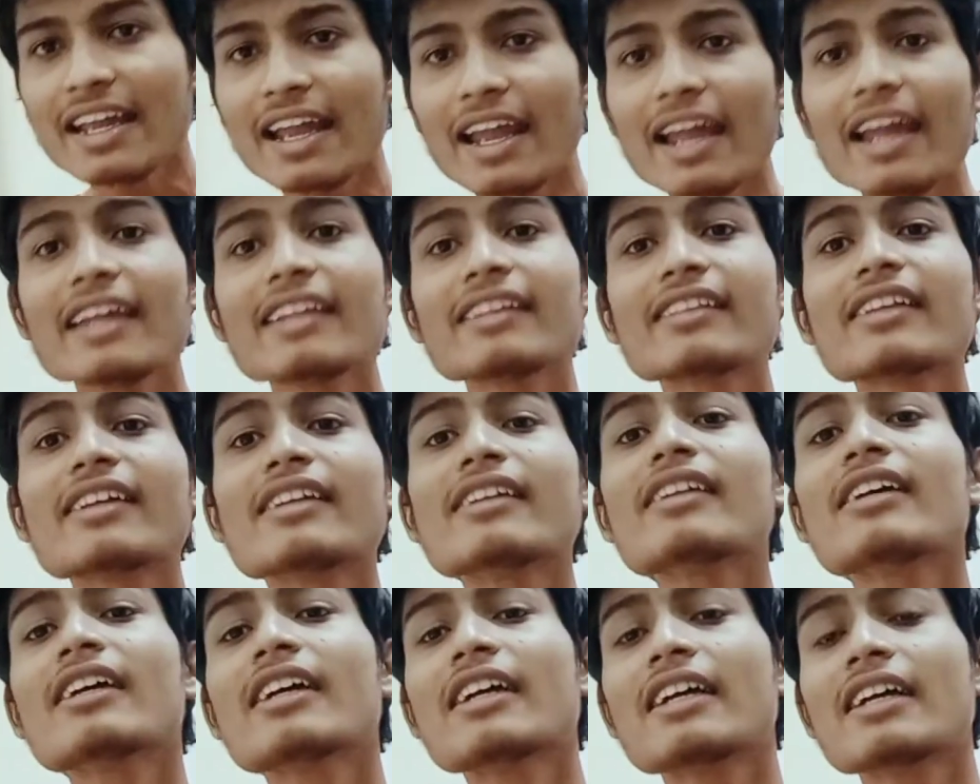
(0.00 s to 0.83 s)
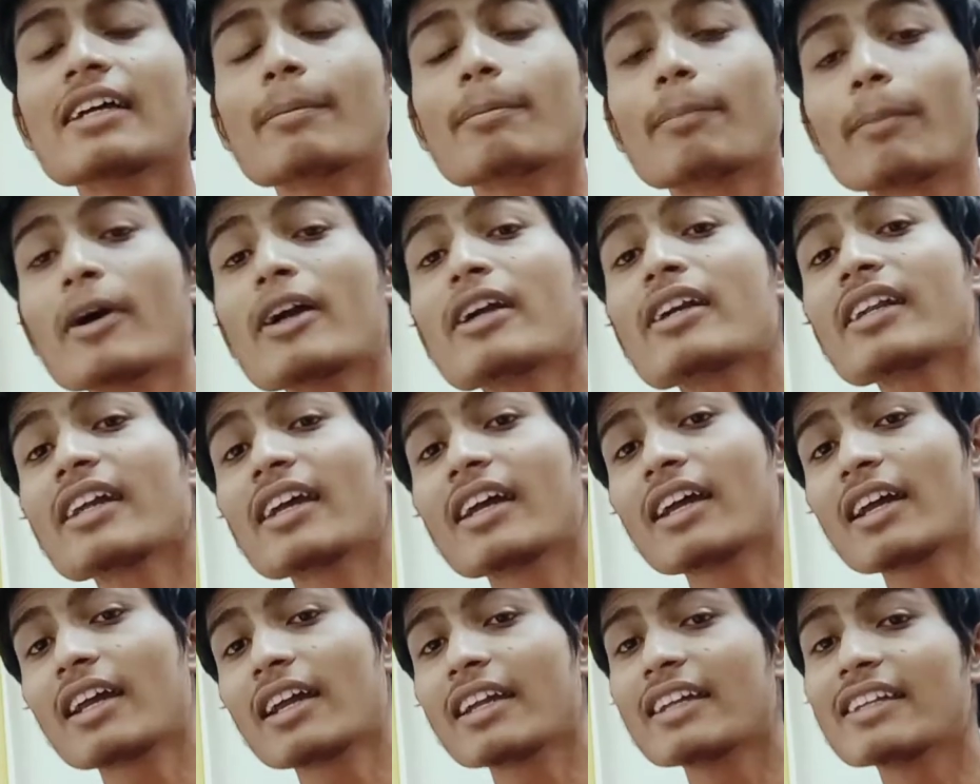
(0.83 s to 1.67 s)
And then, but
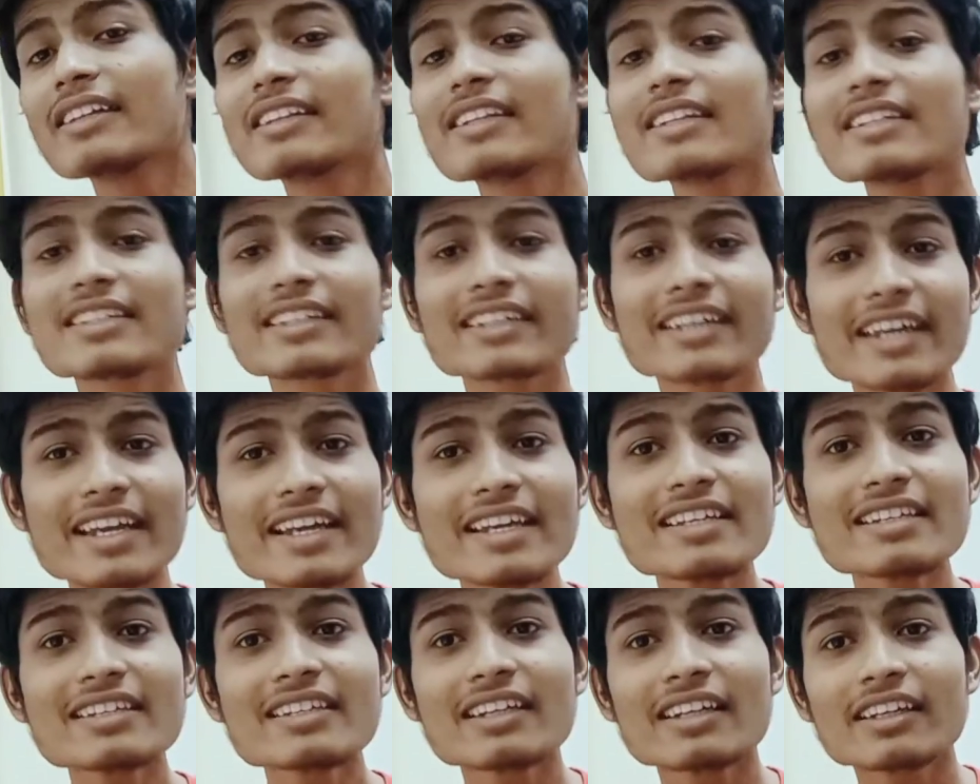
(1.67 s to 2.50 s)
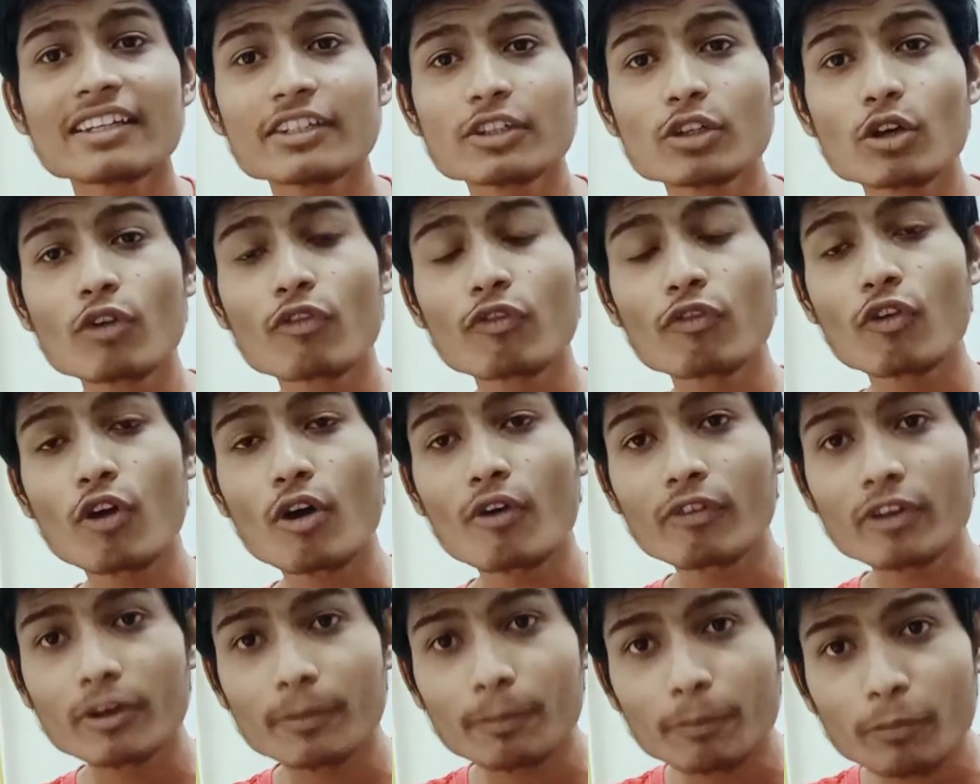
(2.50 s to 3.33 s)
in this case, your
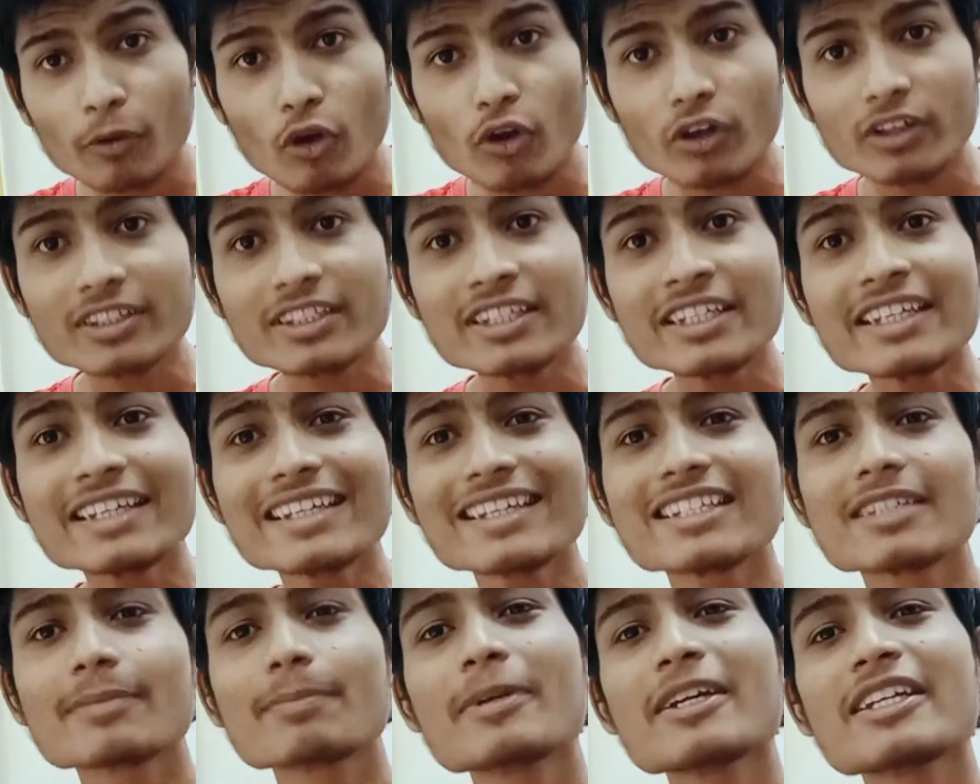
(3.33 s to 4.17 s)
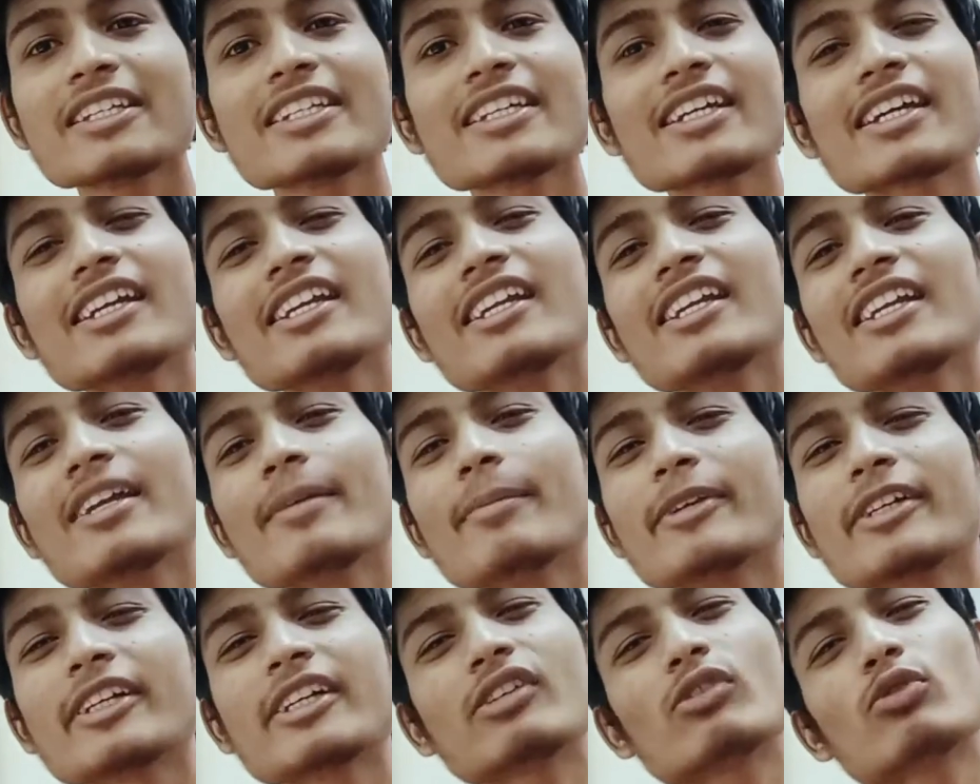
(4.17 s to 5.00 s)
forward proxy is basically
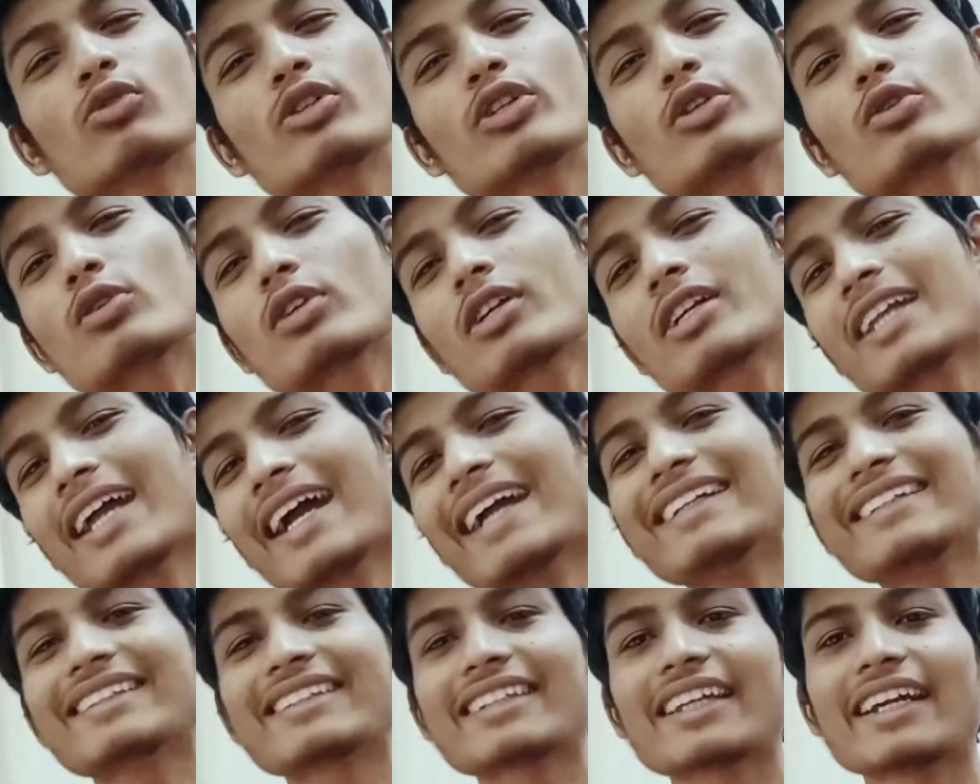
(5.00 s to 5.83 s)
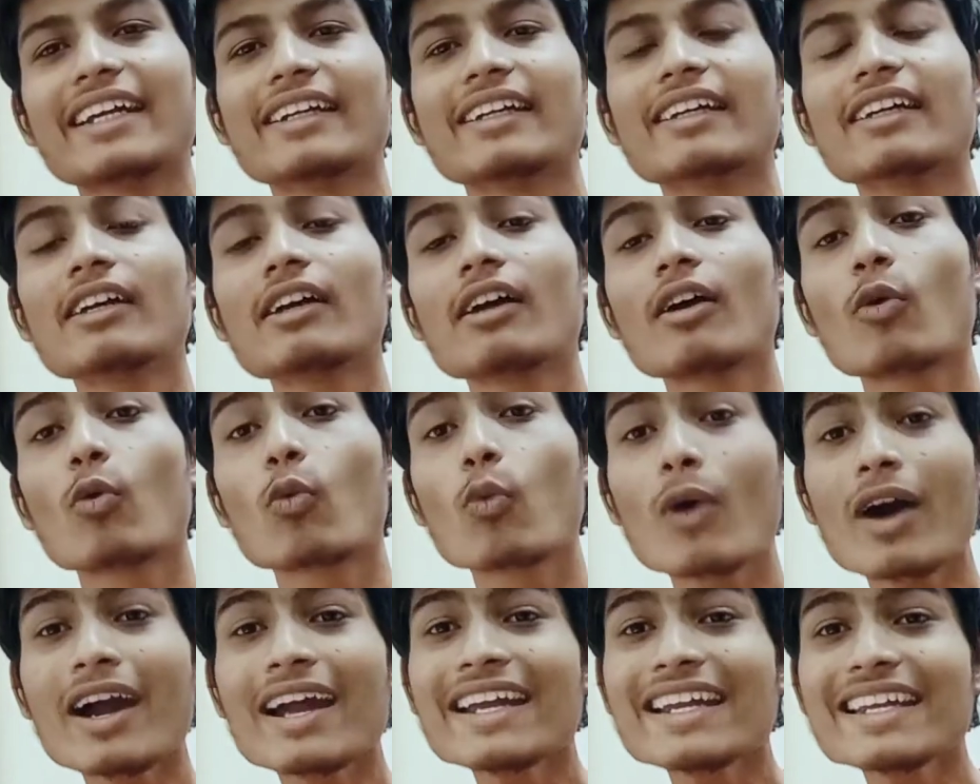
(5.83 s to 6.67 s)
limited to your client side.
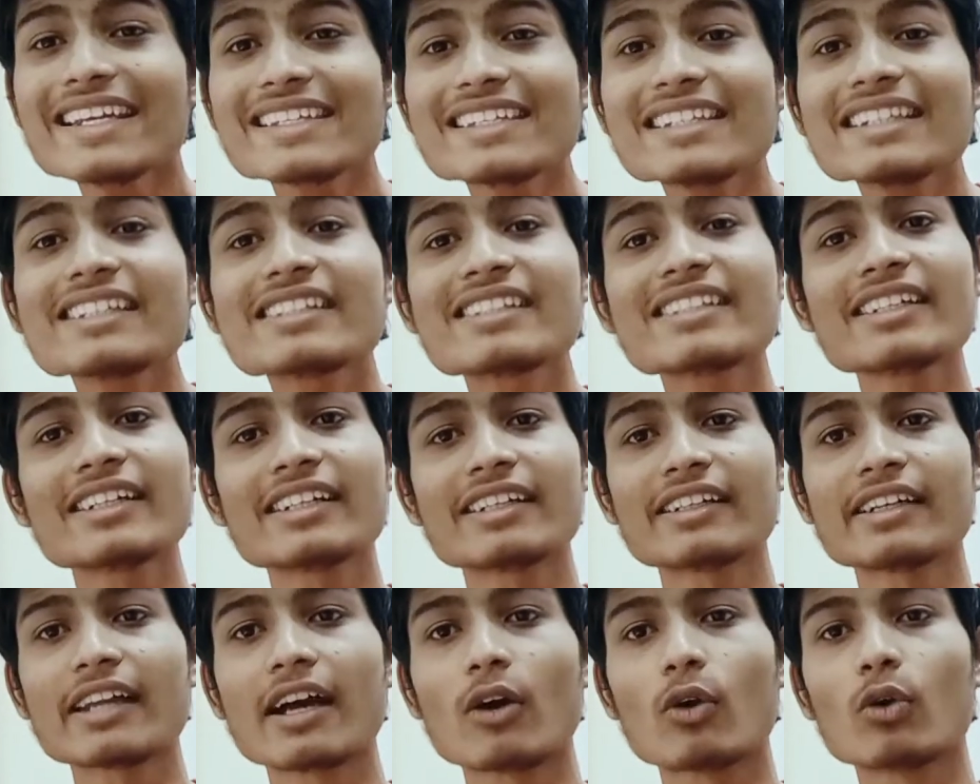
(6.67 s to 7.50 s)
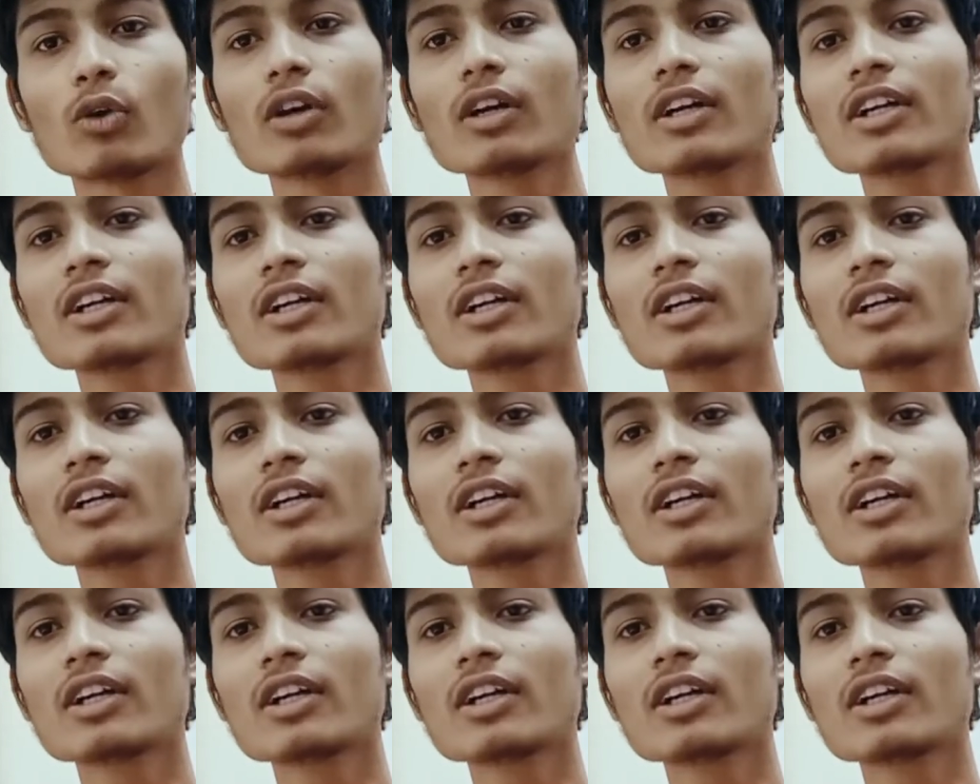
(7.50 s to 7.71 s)
Why is it set now?